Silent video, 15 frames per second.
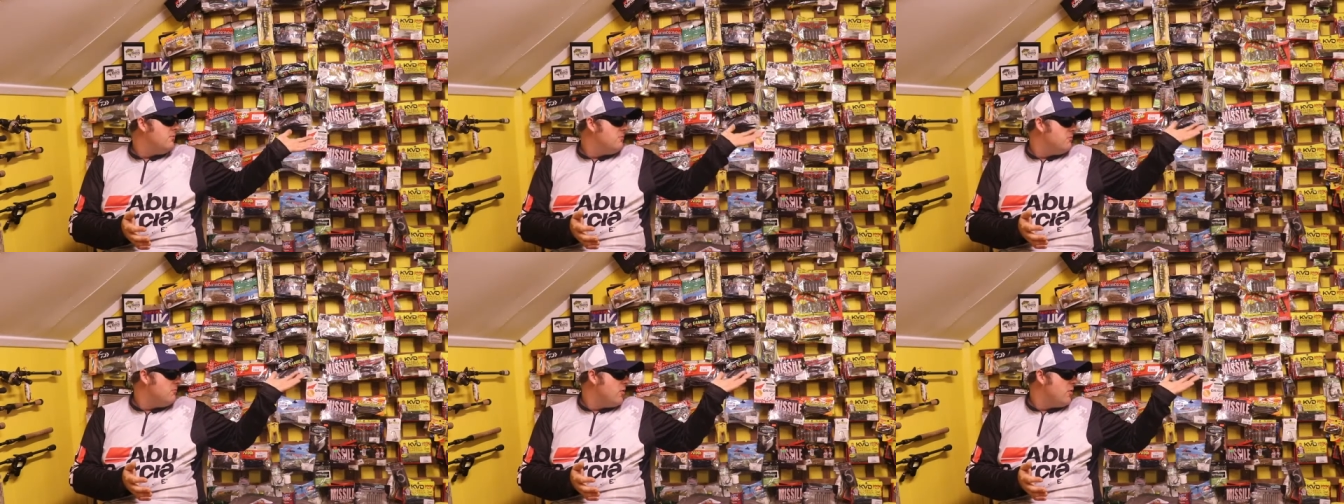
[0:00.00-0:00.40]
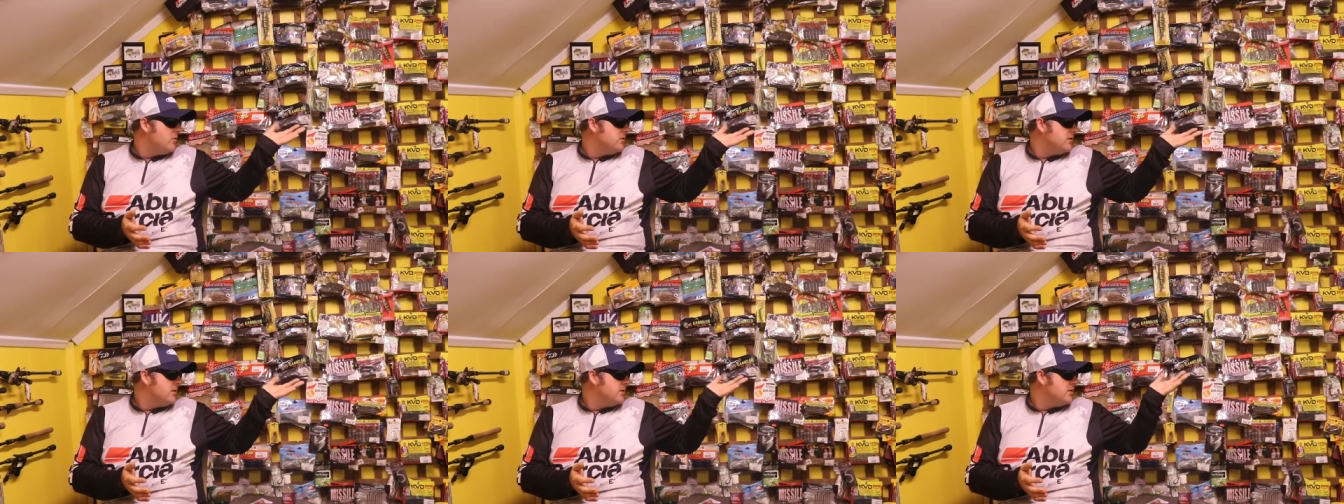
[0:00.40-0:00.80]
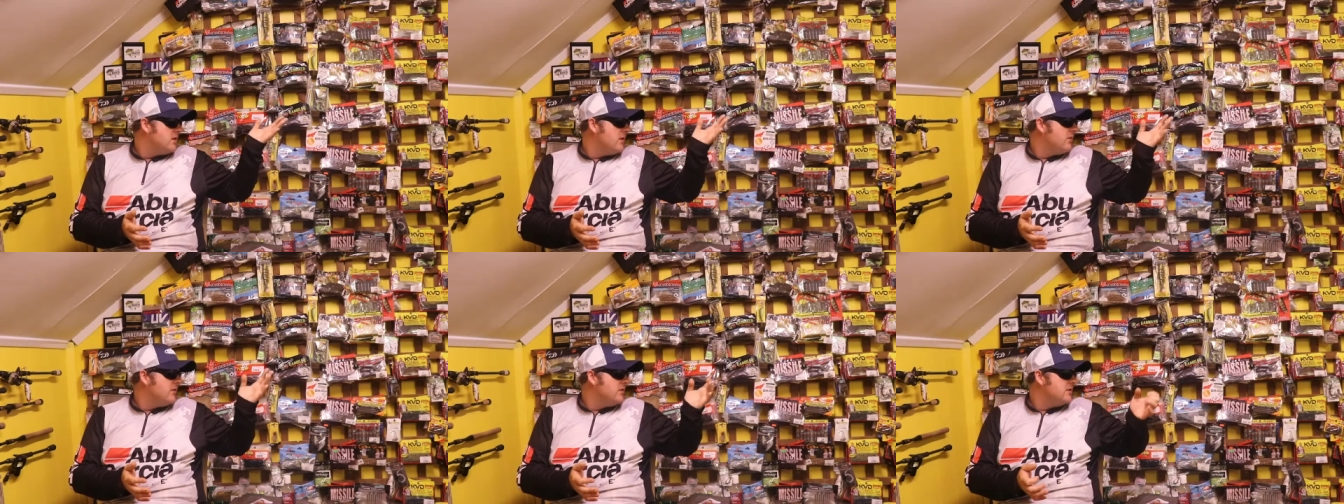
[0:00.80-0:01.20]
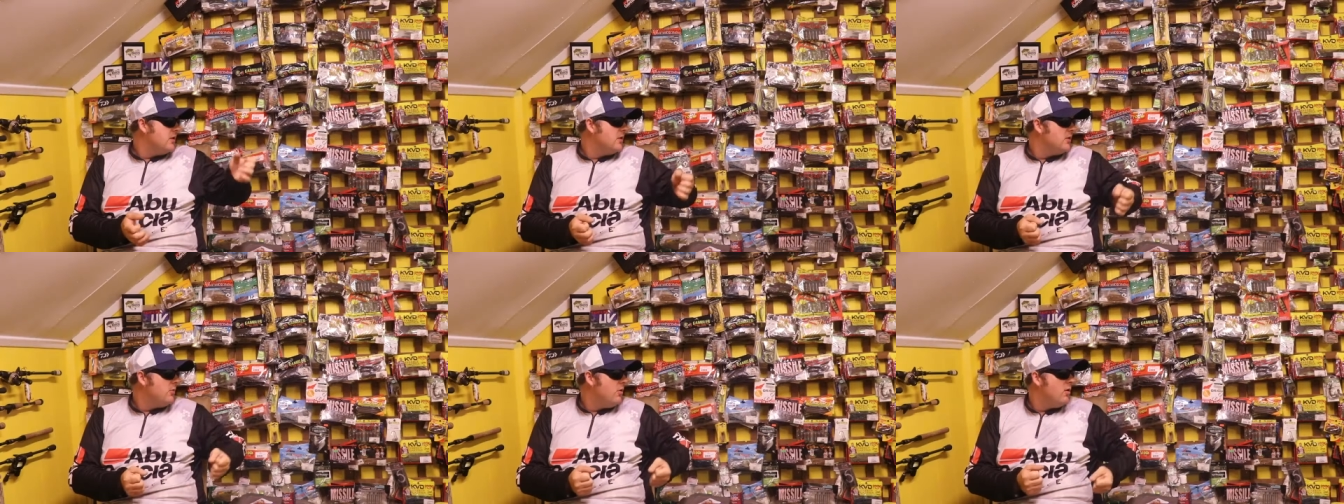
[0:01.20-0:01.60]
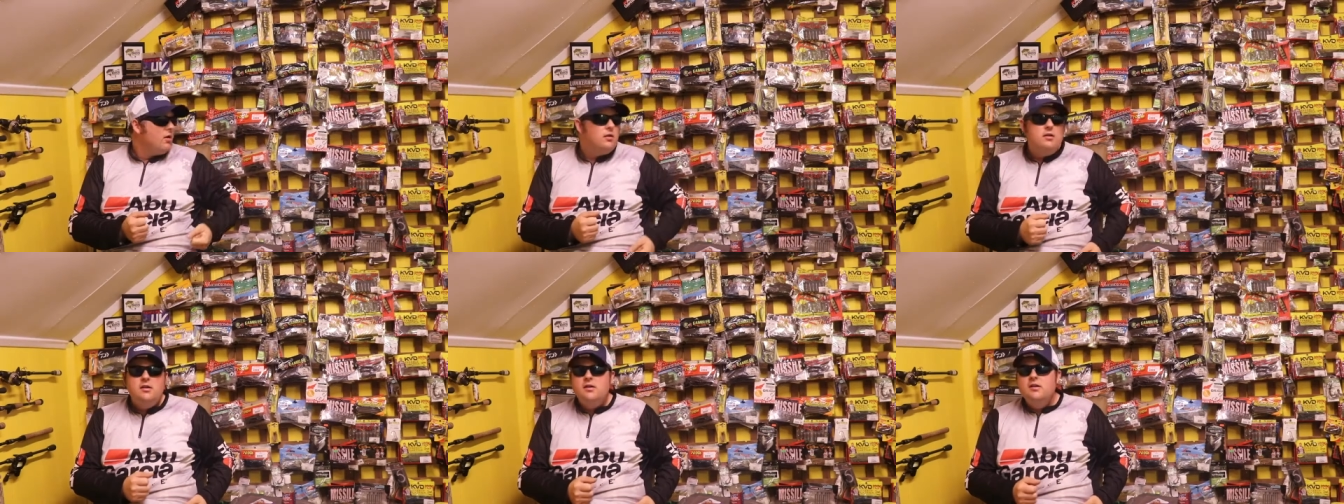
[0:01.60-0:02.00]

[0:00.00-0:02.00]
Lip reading: most of the stuff that's on the wall.